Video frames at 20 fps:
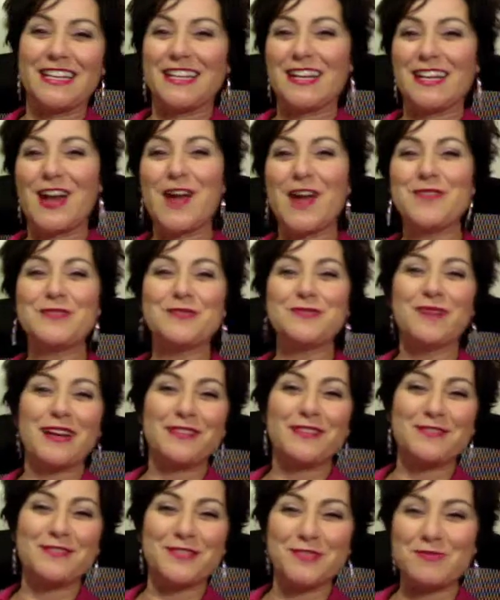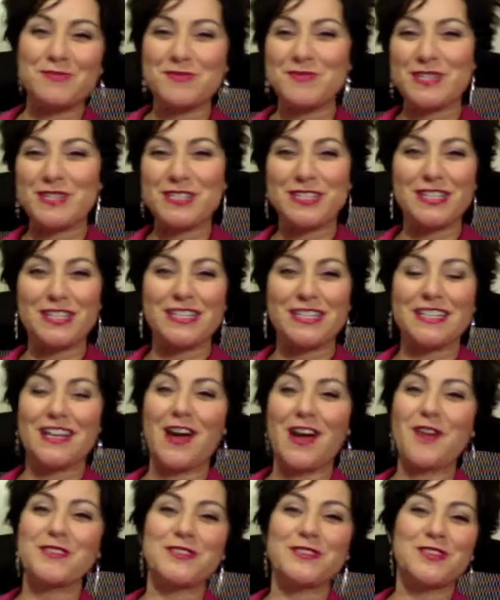and I was waiting for permission, and
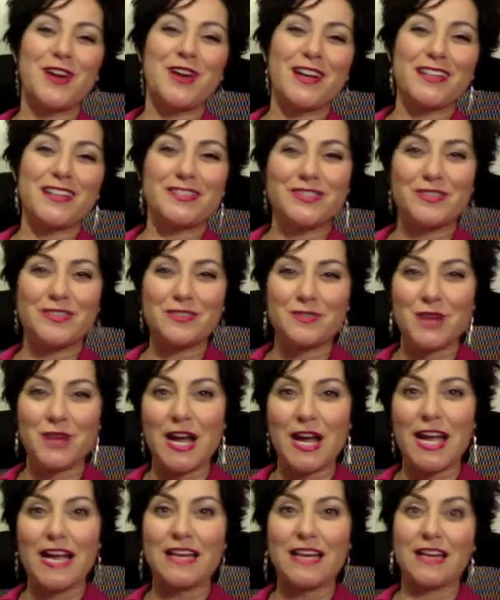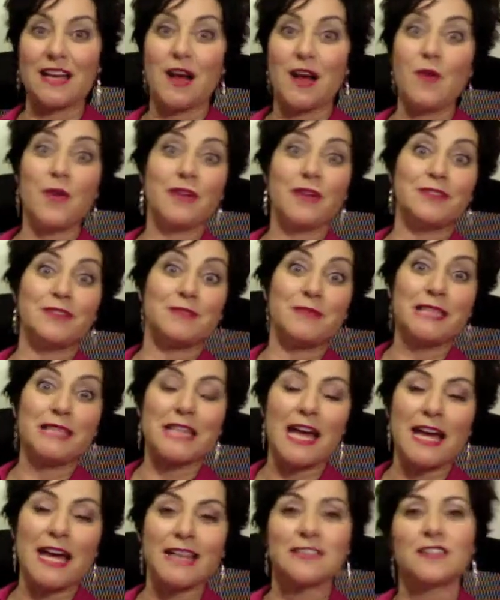I was trying to do it right, and I wanted to be
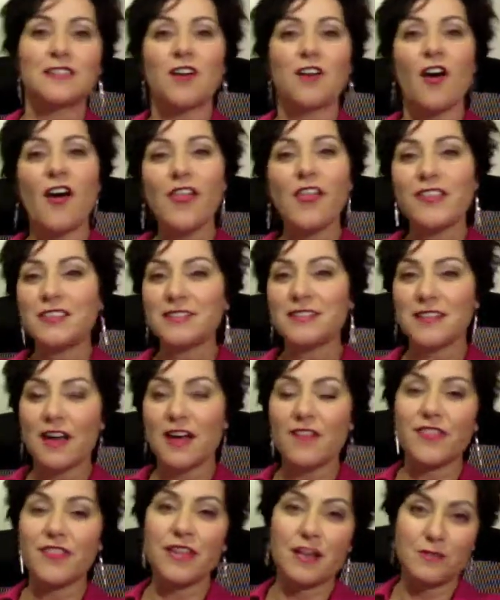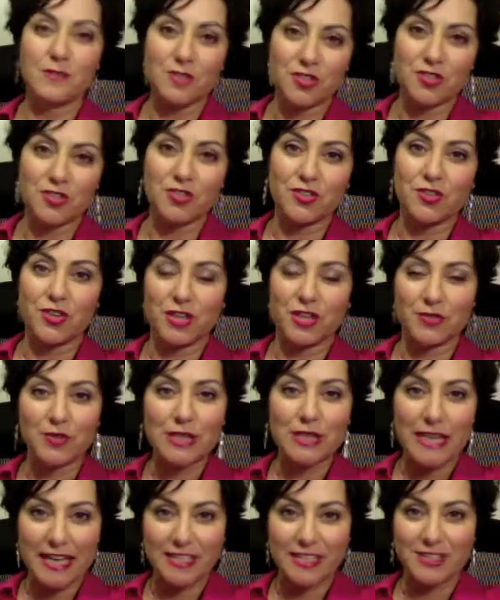liked, and all the stuff that I'm sure you can
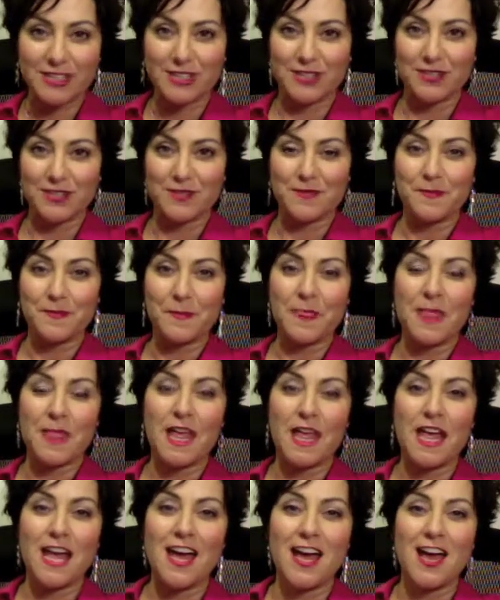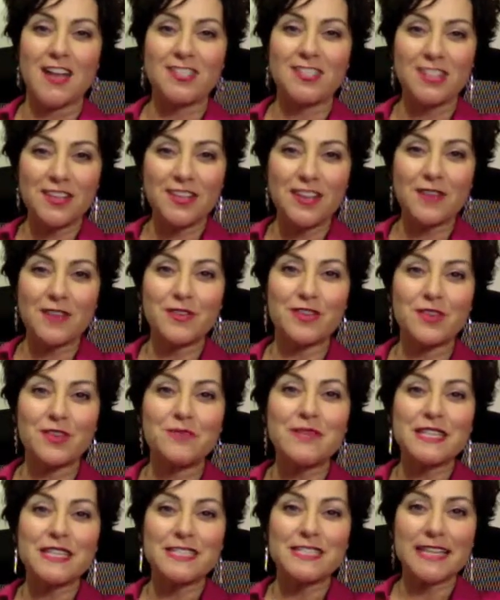relate to. I share that with you
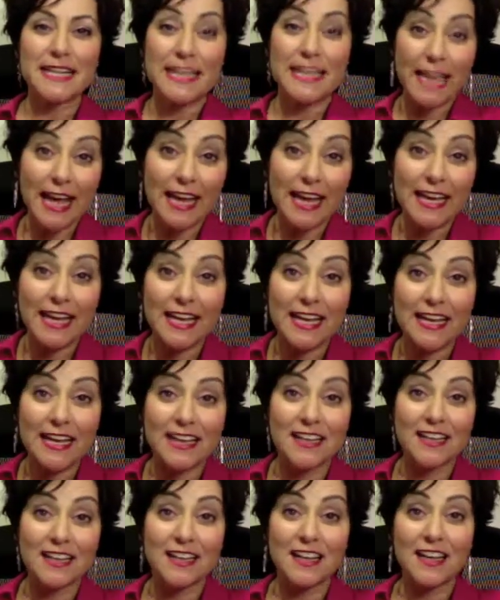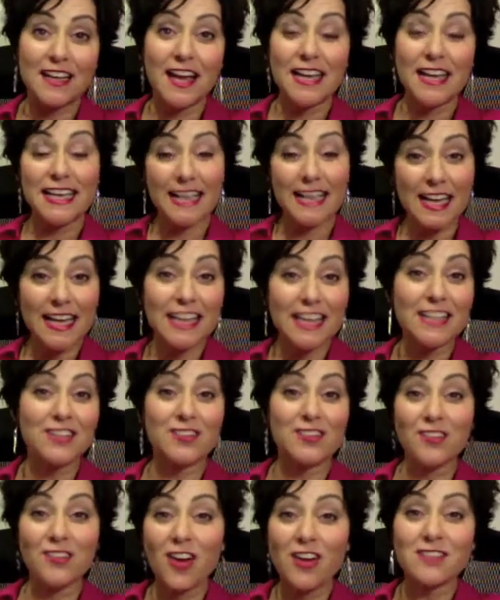because I get it. I get it.
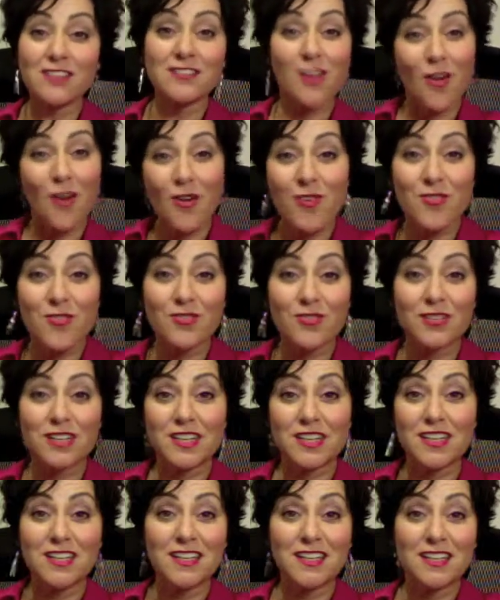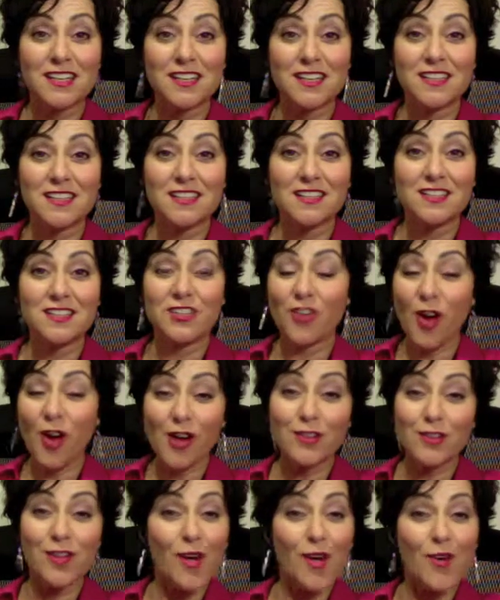You're not alone. You're
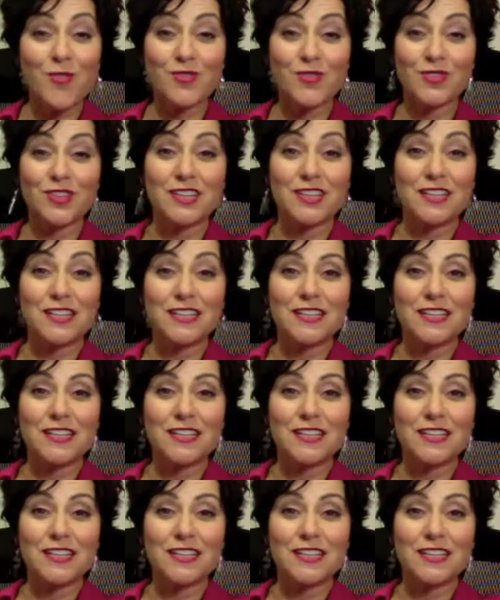not alone.